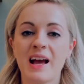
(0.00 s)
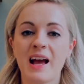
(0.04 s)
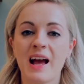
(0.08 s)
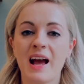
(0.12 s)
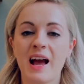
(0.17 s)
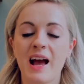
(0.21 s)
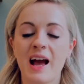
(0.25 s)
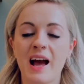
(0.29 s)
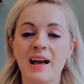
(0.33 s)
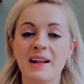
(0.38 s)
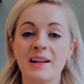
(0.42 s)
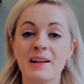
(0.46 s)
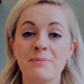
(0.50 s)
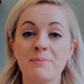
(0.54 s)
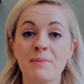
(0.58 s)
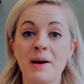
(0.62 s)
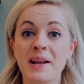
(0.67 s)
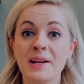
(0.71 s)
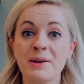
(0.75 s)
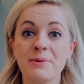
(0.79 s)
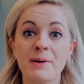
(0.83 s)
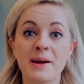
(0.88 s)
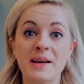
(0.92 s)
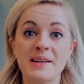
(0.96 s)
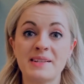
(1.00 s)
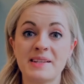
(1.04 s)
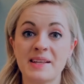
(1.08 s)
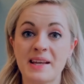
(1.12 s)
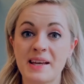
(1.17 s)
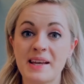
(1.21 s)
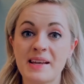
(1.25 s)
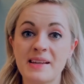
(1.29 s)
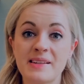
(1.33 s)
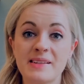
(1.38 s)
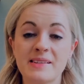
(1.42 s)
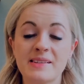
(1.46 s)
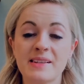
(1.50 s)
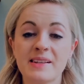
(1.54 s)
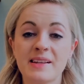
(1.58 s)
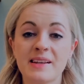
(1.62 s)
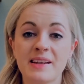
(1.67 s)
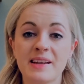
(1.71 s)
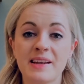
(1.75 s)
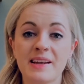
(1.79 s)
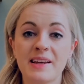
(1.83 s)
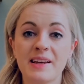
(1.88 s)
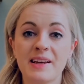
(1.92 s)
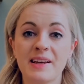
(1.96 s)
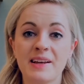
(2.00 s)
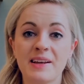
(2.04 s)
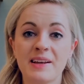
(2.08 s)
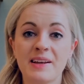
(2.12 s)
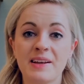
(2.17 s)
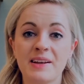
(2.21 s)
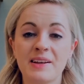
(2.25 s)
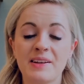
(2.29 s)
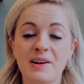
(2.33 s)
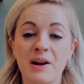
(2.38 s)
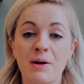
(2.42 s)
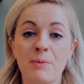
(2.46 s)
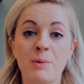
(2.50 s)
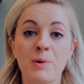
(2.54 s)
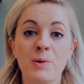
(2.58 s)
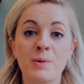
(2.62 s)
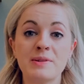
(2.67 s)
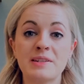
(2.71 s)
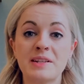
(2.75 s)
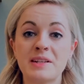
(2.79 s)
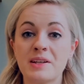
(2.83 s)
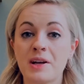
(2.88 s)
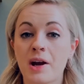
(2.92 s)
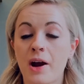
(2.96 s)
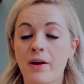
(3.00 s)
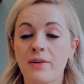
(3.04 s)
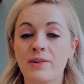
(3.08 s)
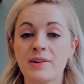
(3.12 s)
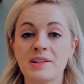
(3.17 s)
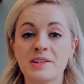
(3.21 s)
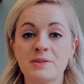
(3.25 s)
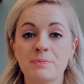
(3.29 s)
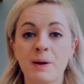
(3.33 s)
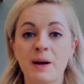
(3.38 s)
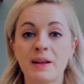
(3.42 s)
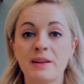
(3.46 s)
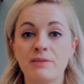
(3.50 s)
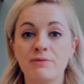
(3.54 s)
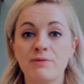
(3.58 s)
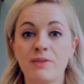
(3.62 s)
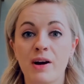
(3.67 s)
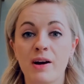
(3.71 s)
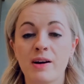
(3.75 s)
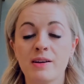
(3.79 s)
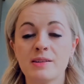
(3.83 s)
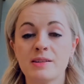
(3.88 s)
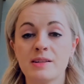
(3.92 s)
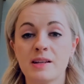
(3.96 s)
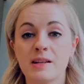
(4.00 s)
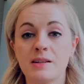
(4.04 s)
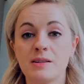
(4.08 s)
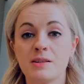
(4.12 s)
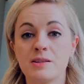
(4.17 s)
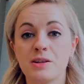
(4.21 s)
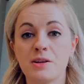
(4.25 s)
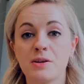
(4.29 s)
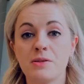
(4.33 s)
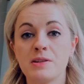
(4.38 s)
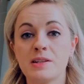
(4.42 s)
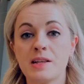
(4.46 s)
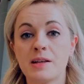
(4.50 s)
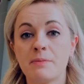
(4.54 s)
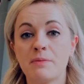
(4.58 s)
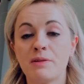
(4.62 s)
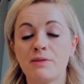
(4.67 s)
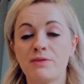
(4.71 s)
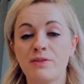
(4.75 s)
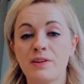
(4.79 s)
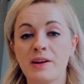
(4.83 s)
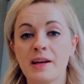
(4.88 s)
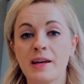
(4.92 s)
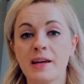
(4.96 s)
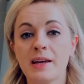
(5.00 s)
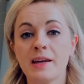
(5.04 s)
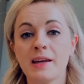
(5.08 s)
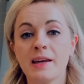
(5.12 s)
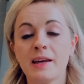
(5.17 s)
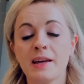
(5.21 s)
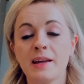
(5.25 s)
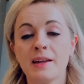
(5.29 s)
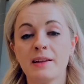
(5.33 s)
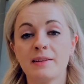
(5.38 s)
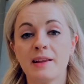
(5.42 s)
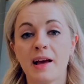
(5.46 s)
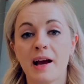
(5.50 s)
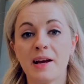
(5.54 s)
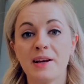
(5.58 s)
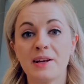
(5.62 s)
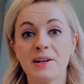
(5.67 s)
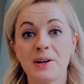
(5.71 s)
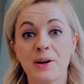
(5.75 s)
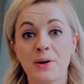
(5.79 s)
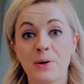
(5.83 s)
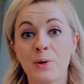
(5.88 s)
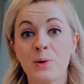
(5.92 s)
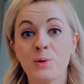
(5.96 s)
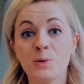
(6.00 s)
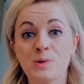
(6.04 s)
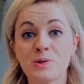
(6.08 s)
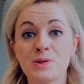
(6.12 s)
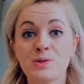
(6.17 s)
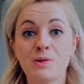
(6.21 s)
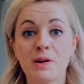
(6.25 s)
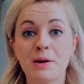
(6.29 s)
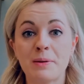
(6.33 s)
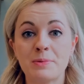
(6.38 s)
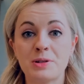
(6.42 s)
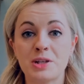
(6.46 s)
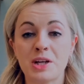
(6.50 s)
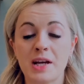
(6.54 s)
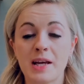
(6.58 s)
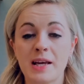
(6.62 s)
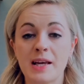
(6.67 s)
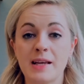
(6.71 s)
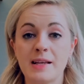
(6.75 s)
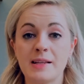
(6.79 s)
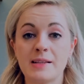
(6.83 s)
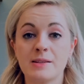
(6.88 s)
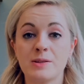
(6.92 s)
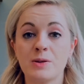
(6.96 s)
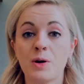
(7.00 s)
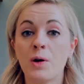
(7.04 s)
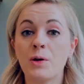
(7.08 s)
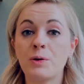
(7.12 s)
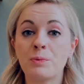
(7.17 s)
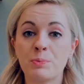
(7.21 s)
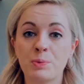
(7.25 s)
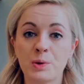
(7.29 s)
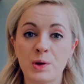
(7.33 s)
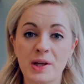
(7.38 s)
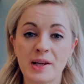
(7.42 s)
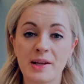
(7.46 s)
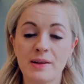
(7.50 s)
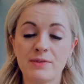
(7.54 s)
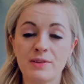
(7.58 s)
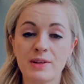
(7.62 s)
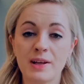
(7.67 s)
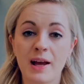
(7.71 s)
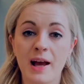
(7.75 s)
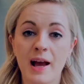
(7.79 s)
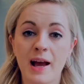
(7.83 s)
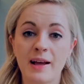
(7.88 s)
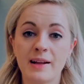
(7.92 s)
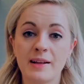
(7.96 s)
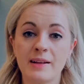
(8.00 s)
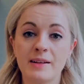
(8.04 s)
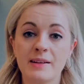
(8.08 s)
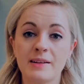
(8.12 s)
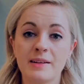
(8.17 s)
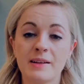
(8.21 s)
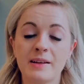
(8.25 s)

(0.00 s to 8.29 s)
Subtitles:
And in many ways it is. You know, I'm always encouraged by the verse in 2 Timothy that, you know, all scripture is God-breathed and